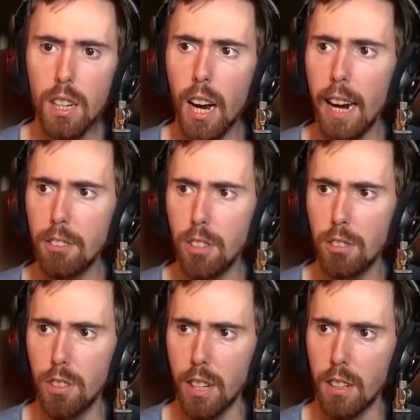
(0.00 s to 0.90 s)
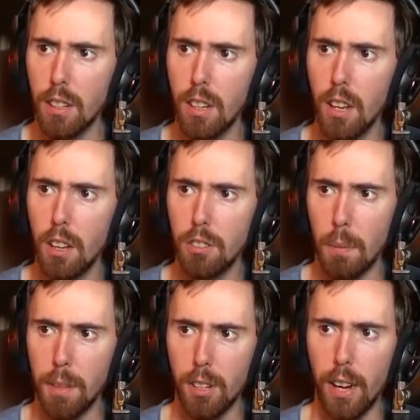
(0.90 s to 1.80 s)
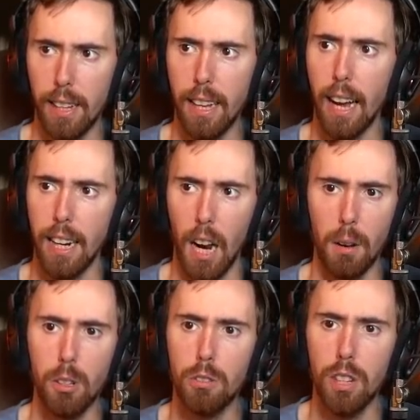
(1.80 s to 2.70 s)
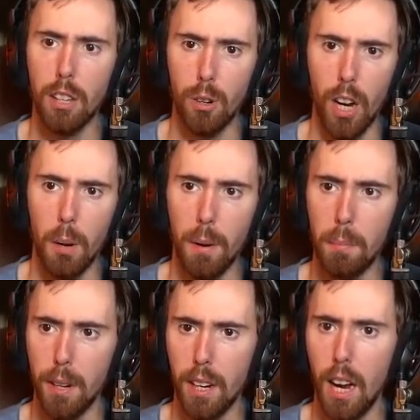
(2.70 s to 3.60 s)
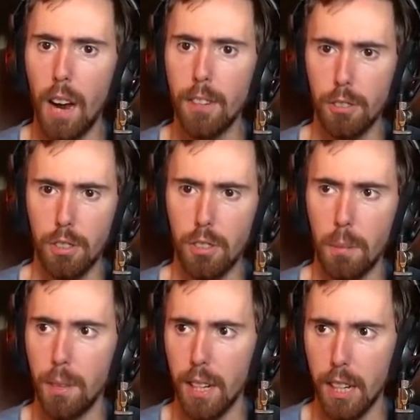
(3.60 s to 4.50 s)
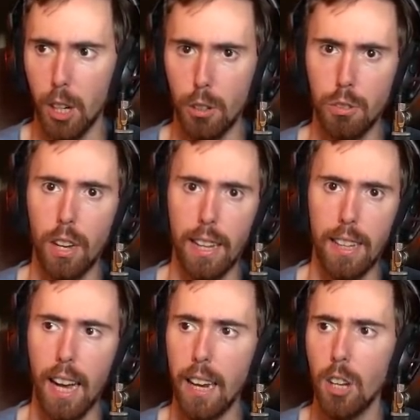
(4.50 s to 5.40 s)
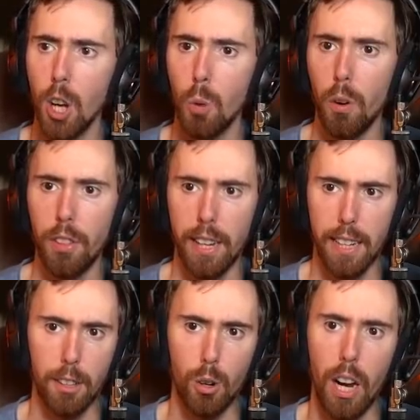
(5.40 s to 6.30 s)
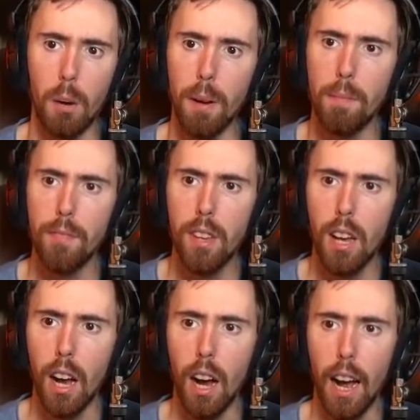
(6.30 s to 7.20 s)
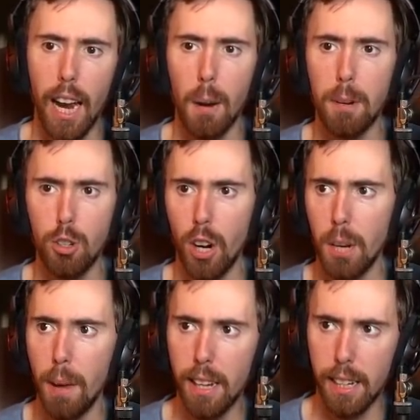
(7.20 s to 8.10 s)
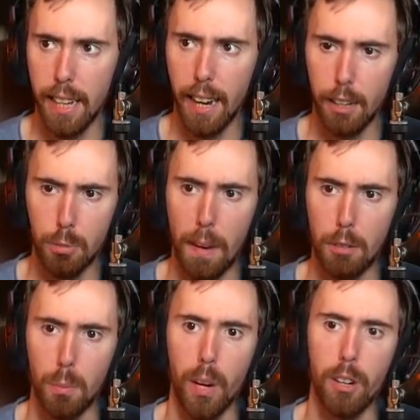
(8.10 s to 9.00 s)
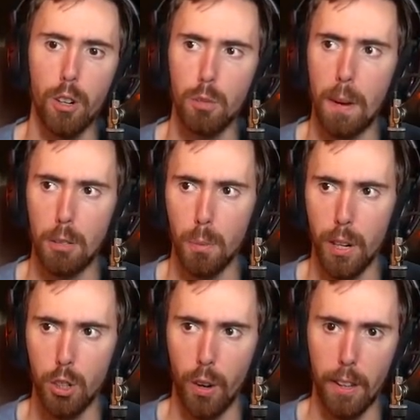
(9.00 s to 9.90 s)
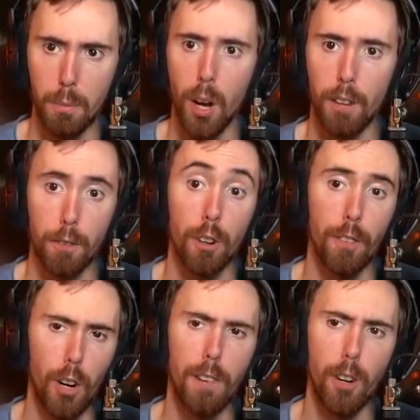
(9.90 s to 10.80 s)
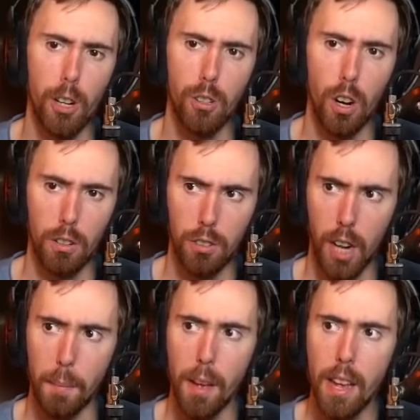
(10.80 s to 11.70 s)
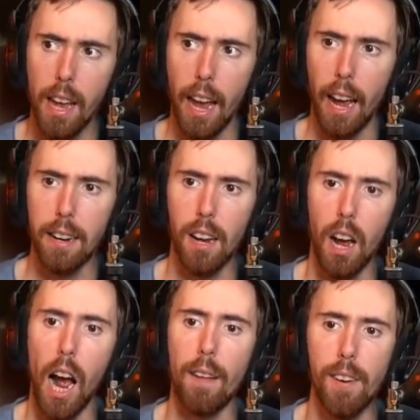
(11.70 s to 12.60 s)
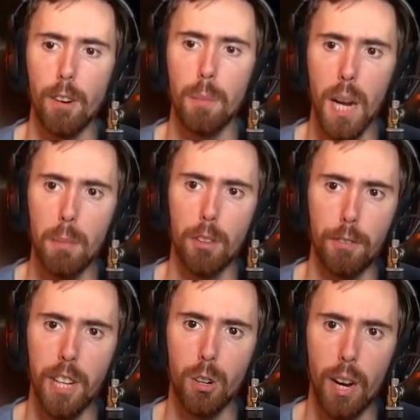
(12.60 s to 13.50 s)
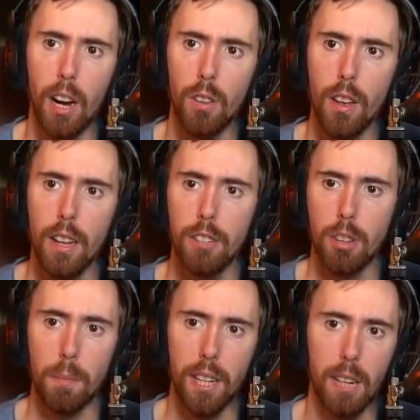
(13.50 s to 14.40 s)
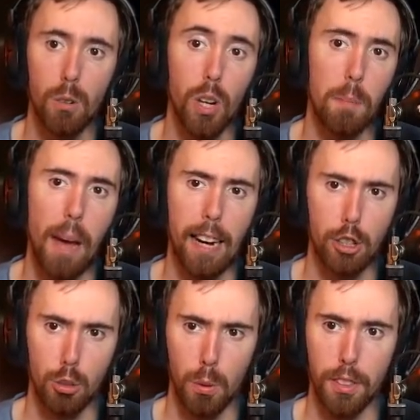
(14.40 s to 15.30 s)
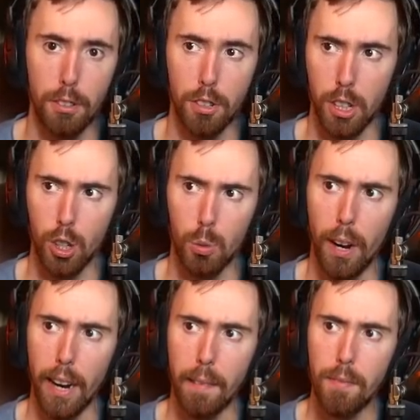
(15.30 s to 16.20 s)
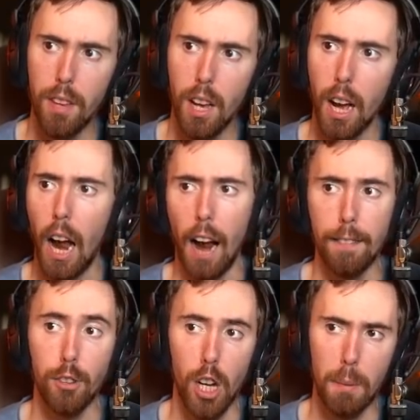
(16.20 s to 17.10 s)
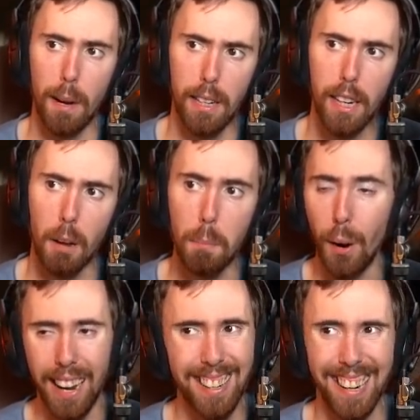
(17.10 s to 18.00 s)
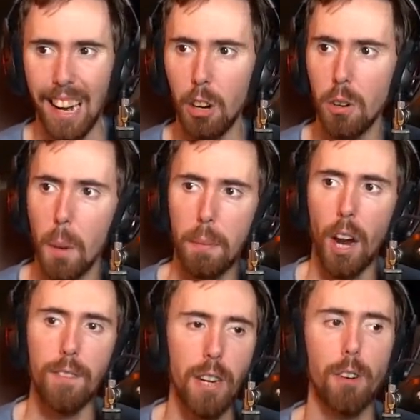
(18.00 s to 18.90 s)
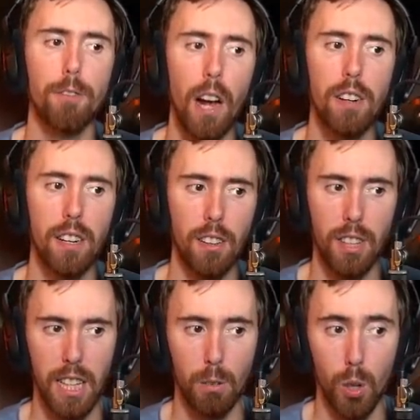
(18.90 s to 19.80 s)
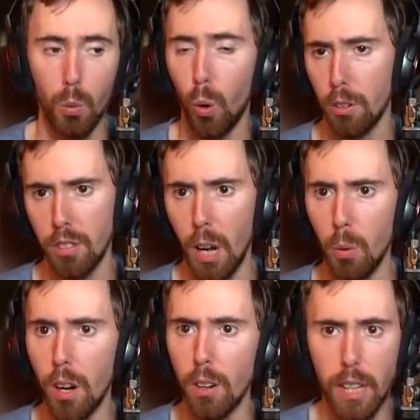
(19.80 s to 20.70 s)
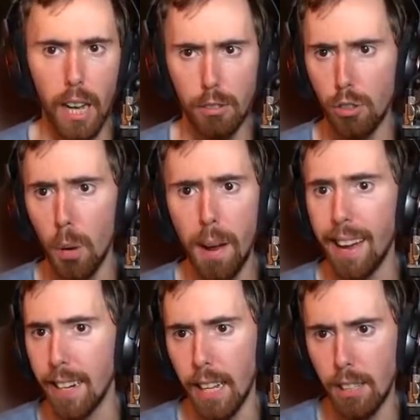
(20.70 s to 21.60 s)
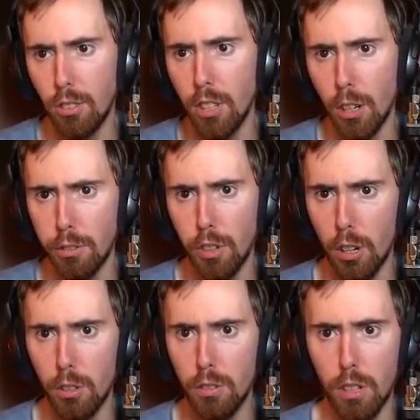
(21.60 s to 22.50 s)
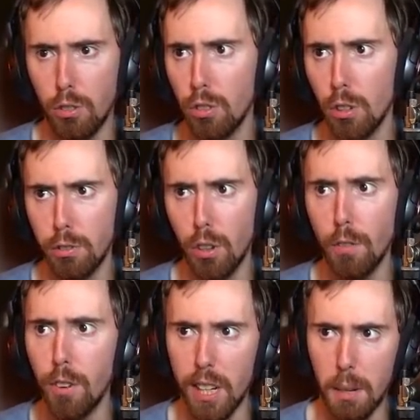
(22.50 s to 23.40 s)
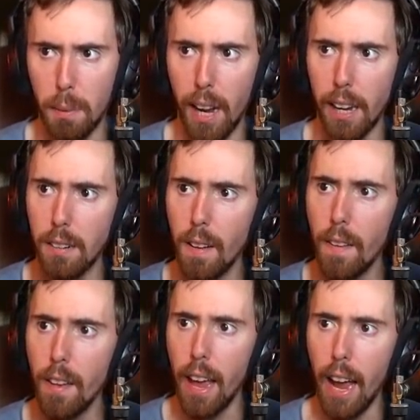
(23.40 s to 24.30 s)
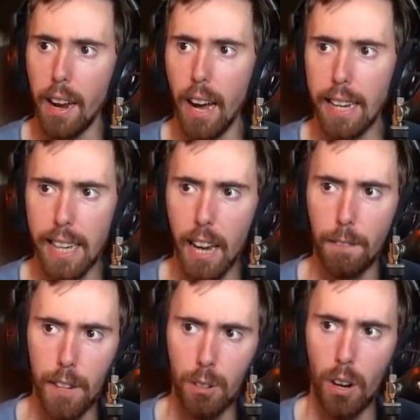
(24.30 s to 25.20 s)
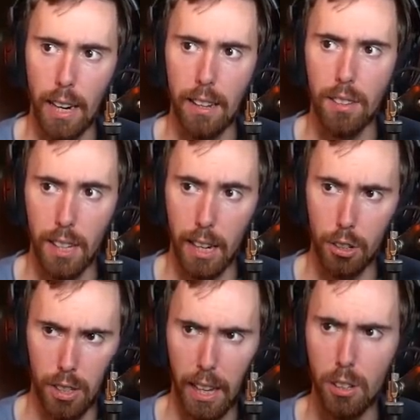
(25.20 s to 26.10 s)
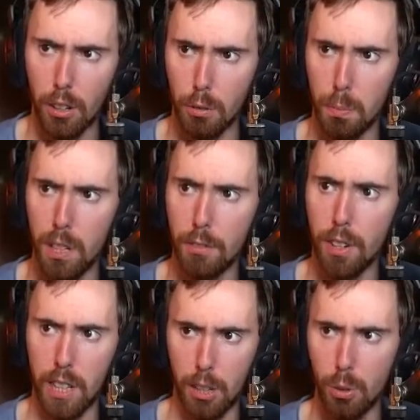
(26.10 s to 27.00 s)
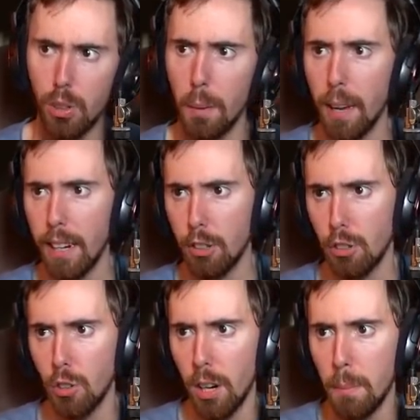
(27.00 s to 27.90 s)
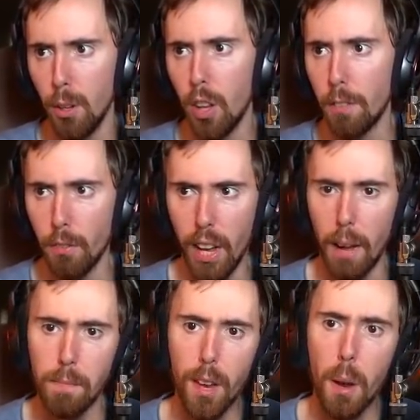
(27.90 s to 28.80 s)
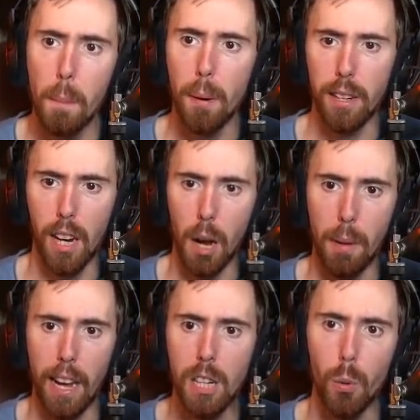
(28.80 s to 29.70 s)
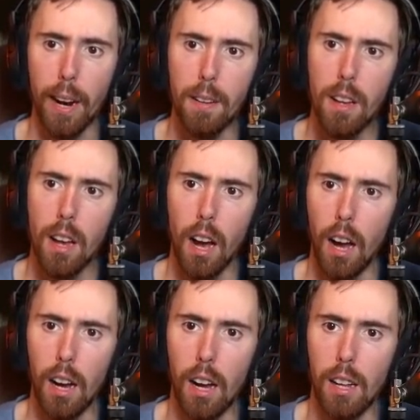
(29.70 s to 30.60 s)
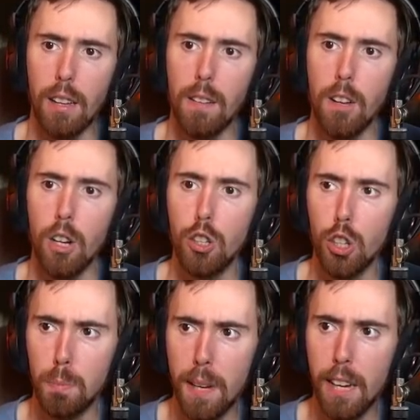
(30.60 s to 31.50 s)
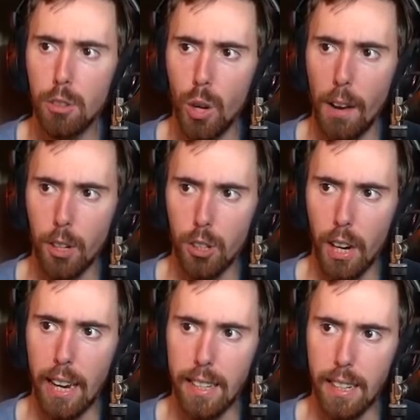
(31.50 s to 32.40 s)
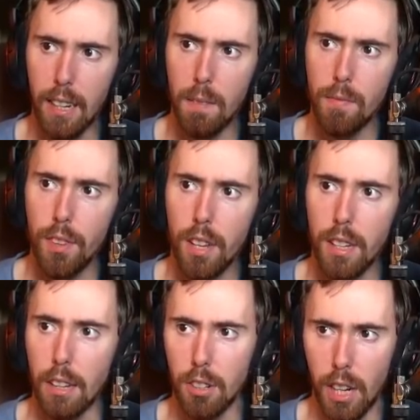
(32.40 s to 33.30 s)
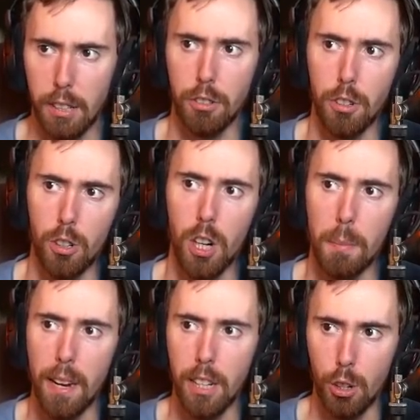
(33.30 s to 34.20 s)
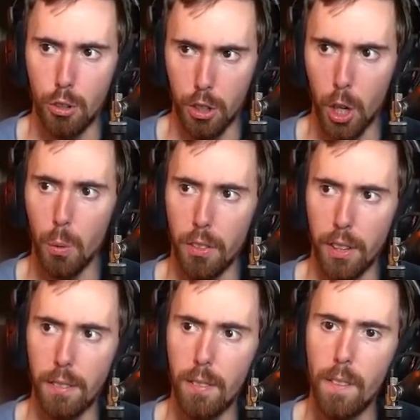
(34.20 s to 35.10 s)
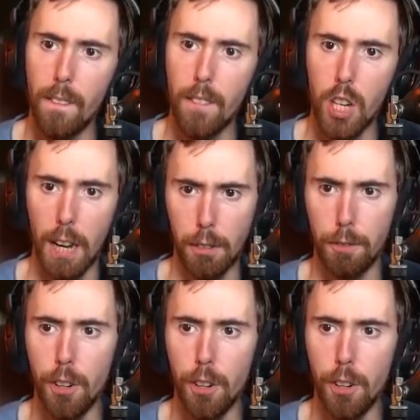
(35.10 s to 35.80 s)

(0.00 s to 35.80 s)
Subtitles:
ICC. Something like that. Now, I'll use the other helmet, but obviously something that goes like that with, like, another helmet. And I've been trying to make a Chaos Space Marine or a Space Marine Transmog for a very, very long time. And I've never been able to figure out something that really matches with this in a good way. I've thought about it, I've planned it out, but I've never found anything that really works that well. Yeah, it's so bad. It's still so fucking bad. And I can't figure out anything. Actually, that looks pretty fucking cool. I might actually try to build off of that. But anyway, just because you have a good idea doesn't necessarily mean that you should go with it. You have to